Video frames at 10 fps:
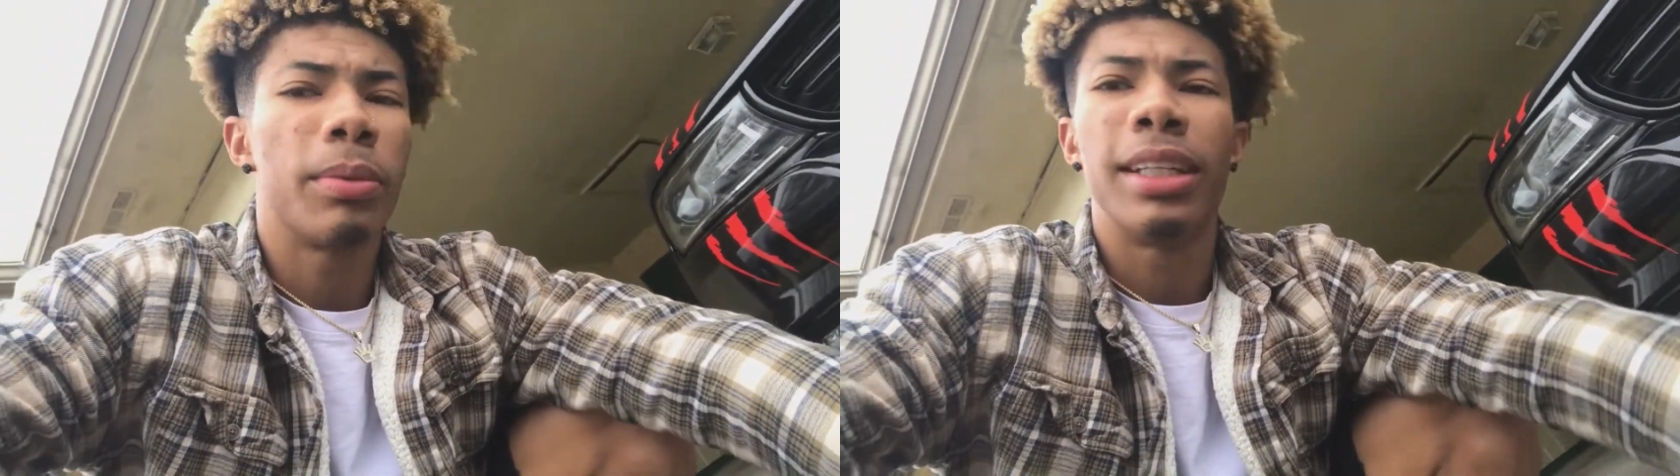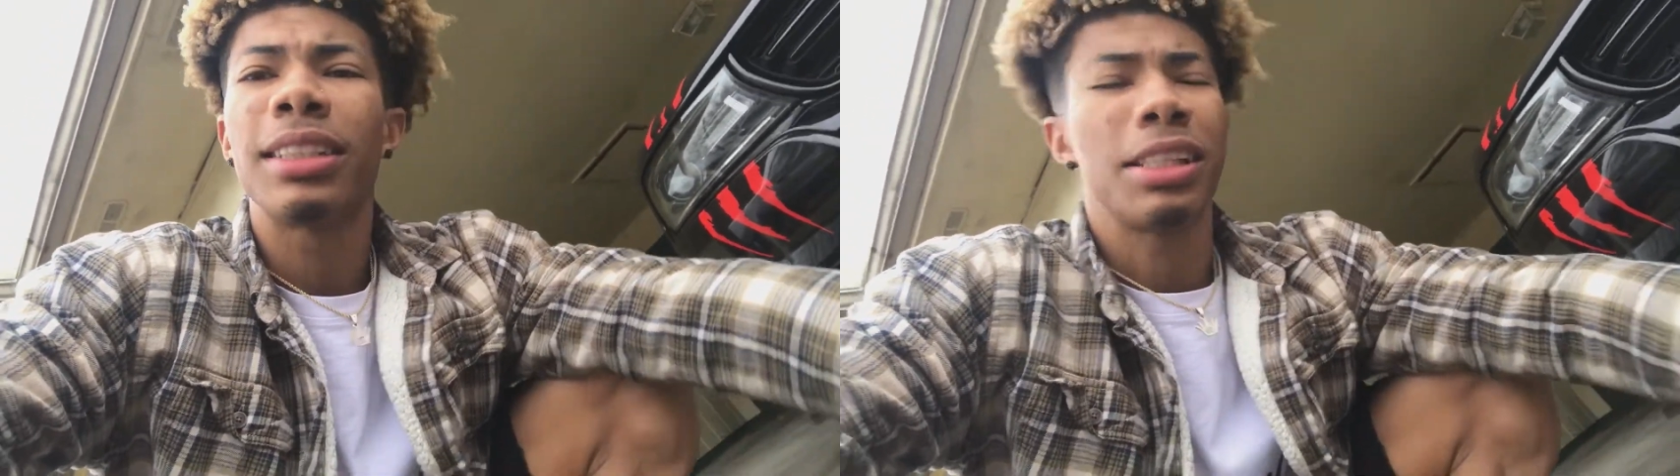
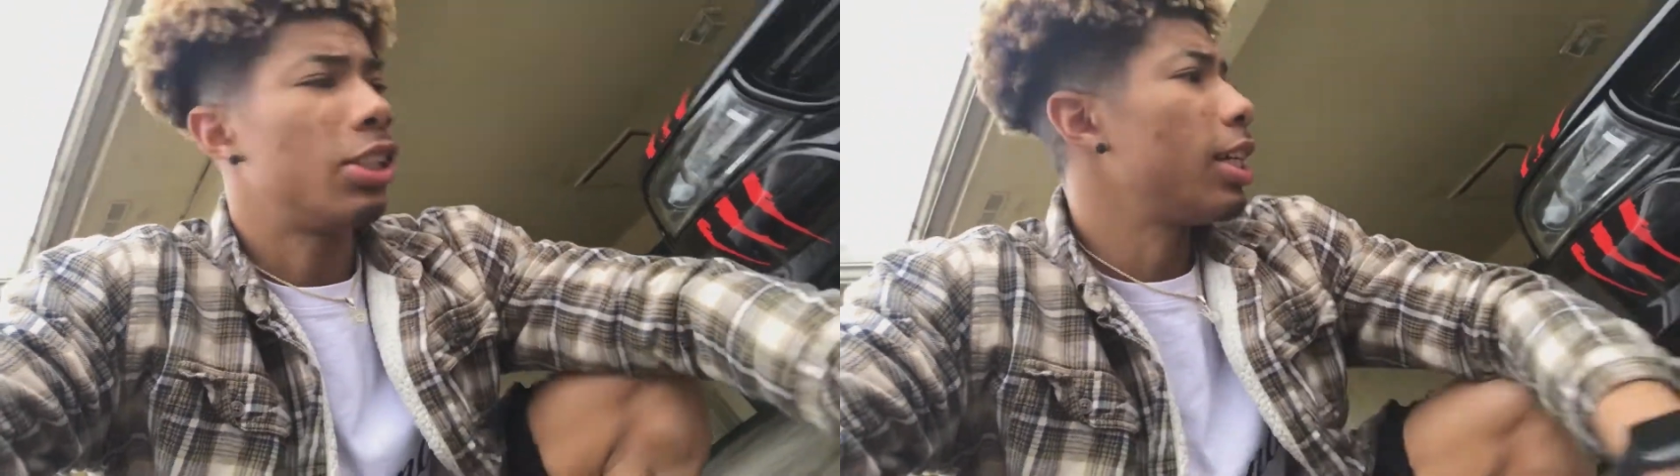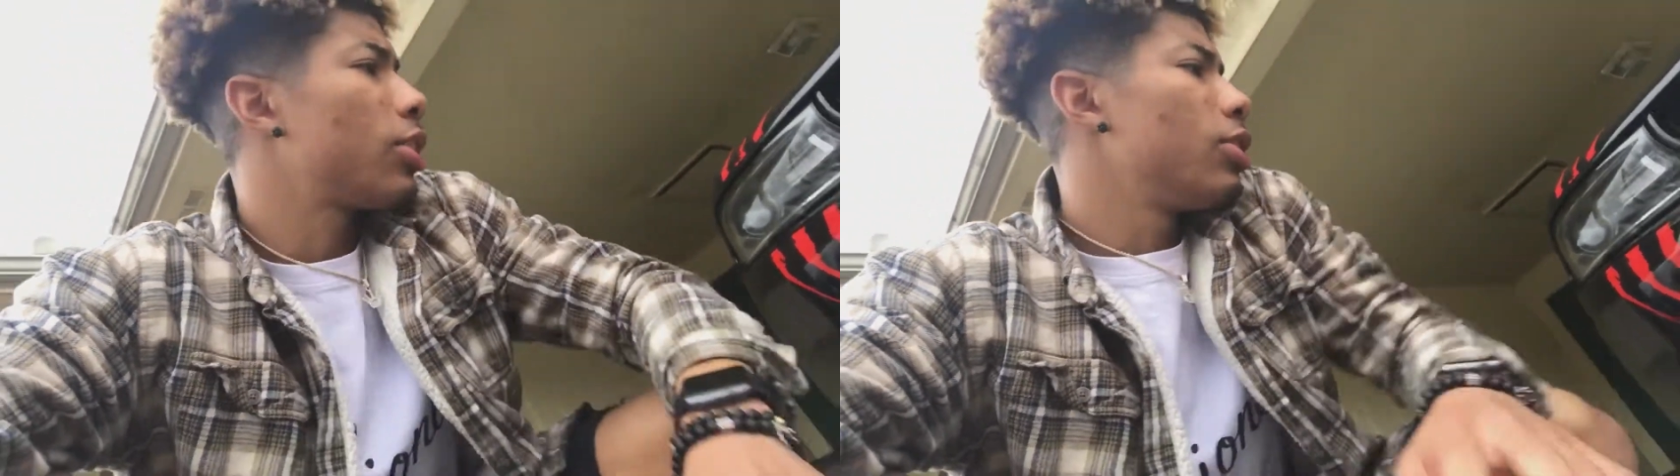good
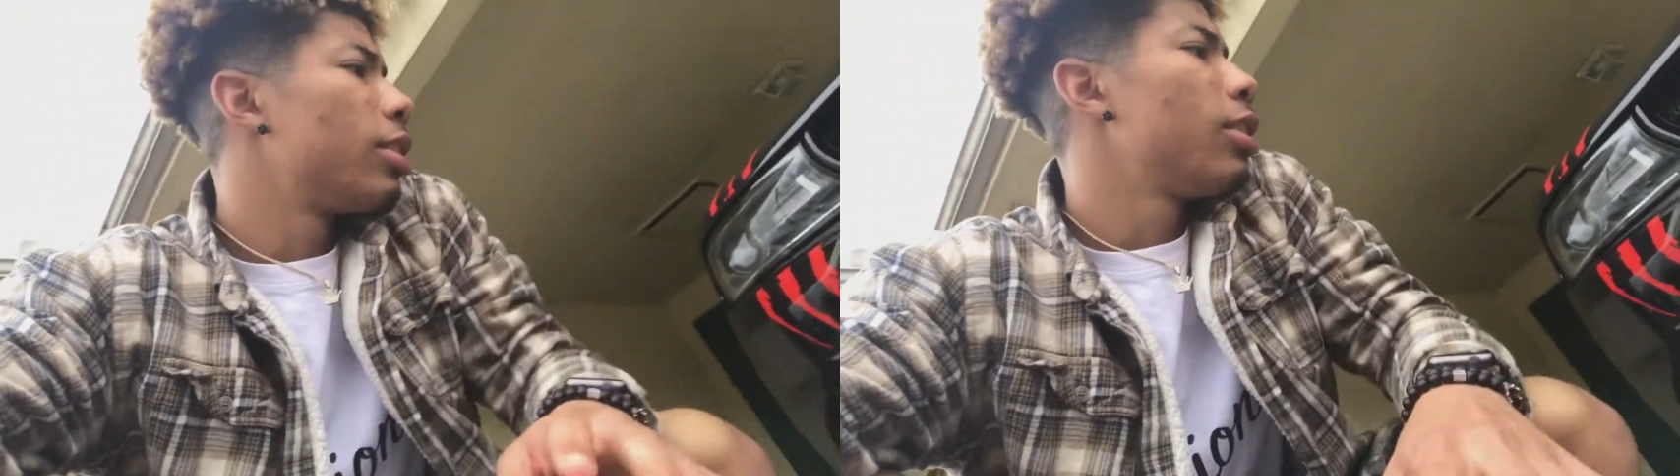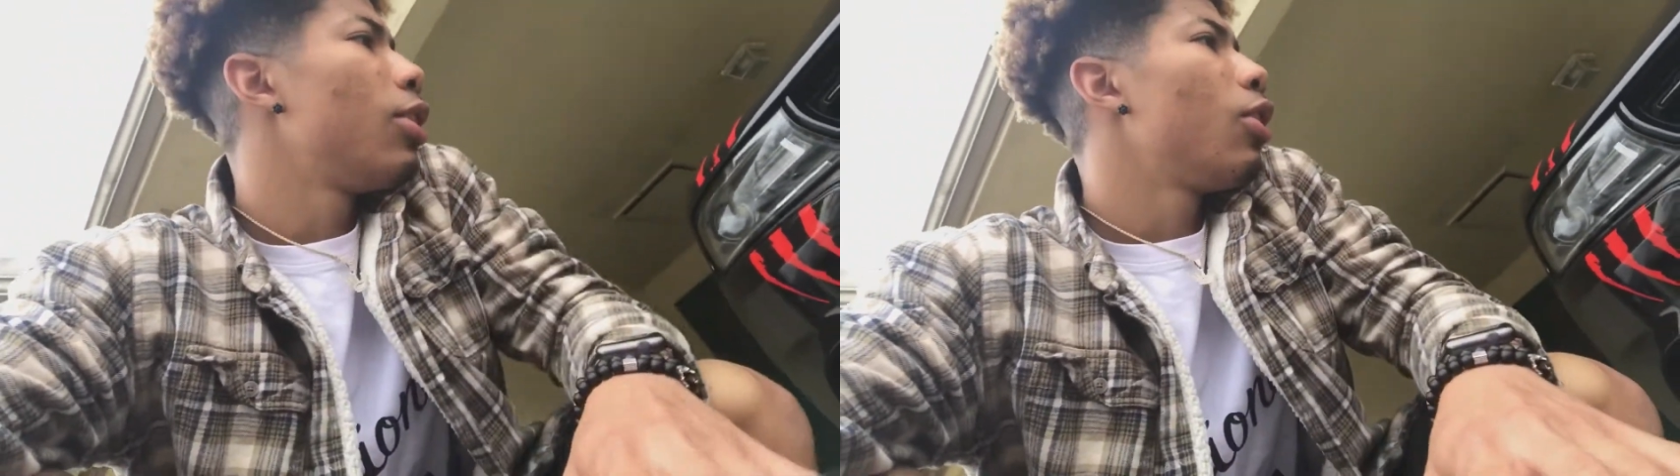suggestions
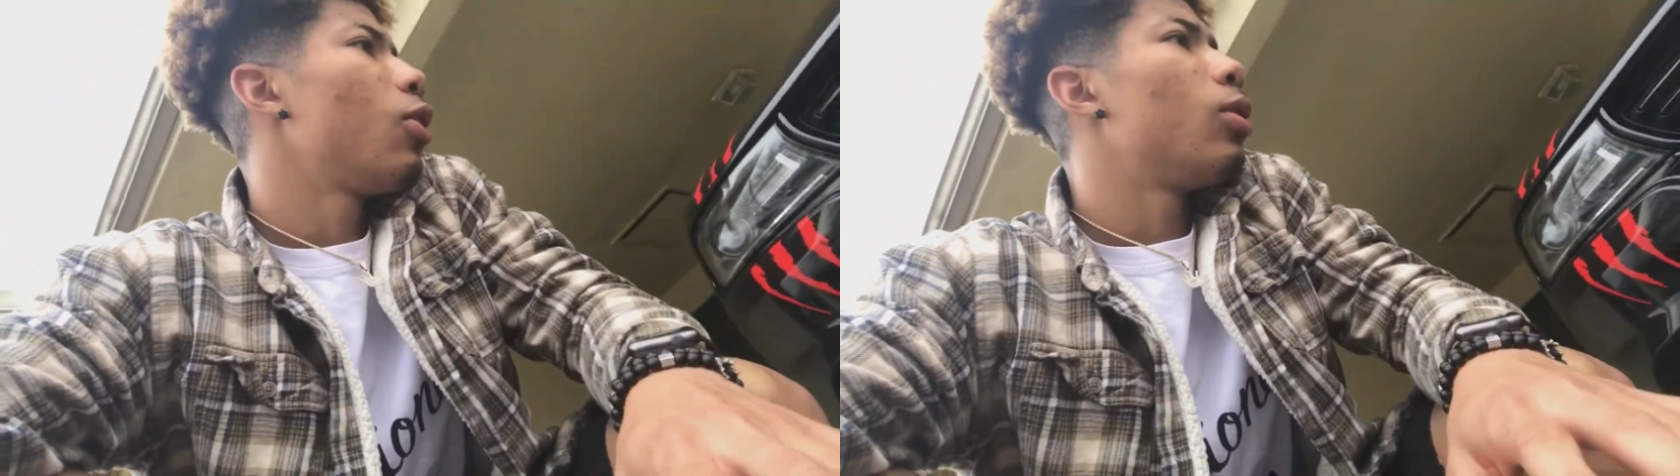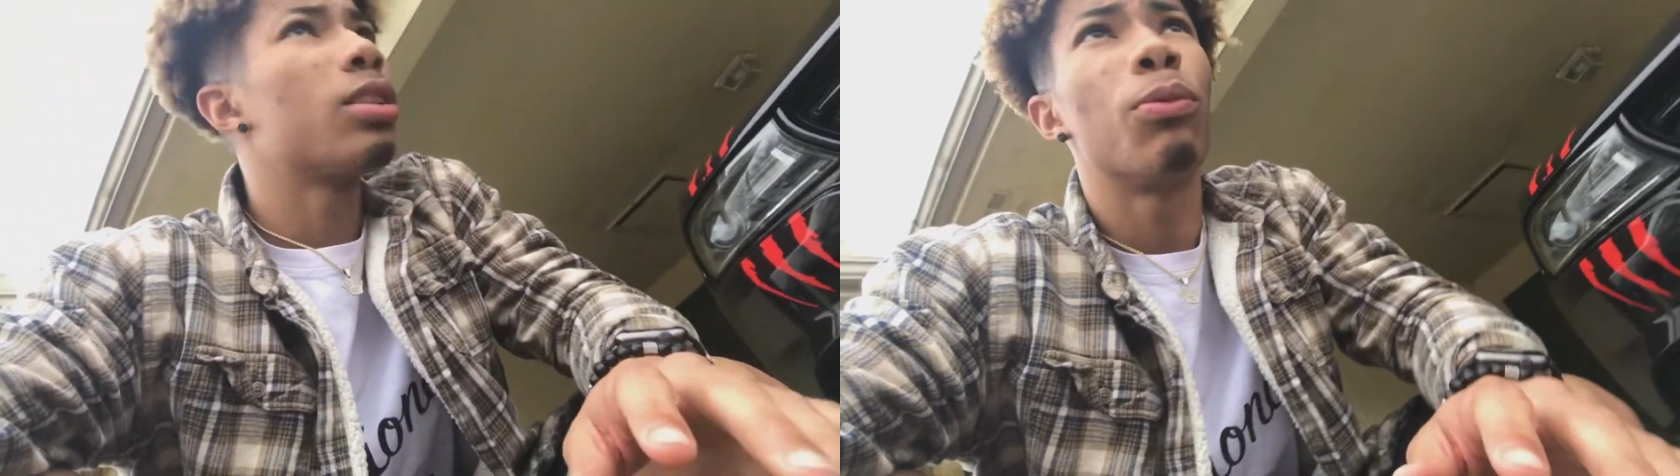
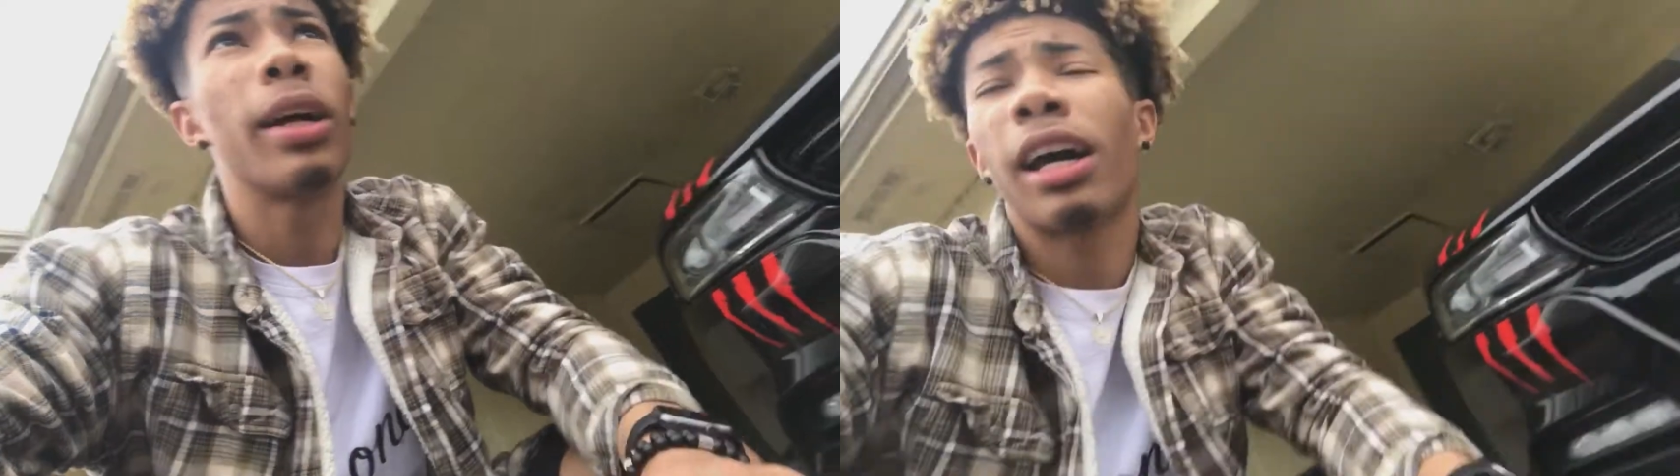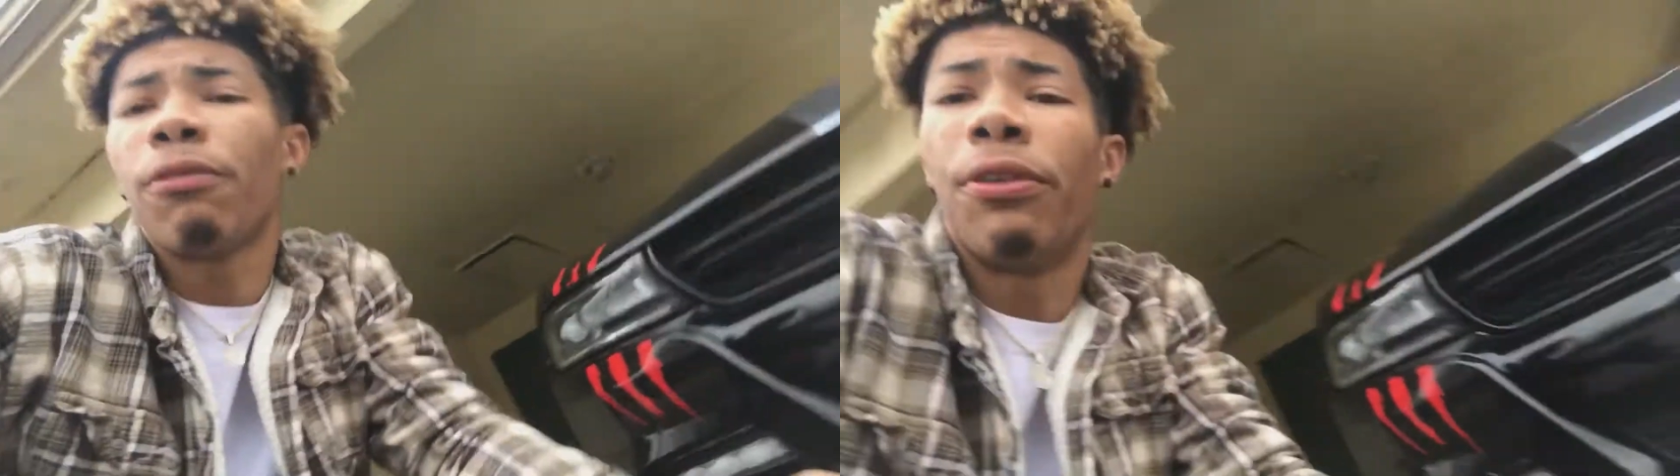on some what kind of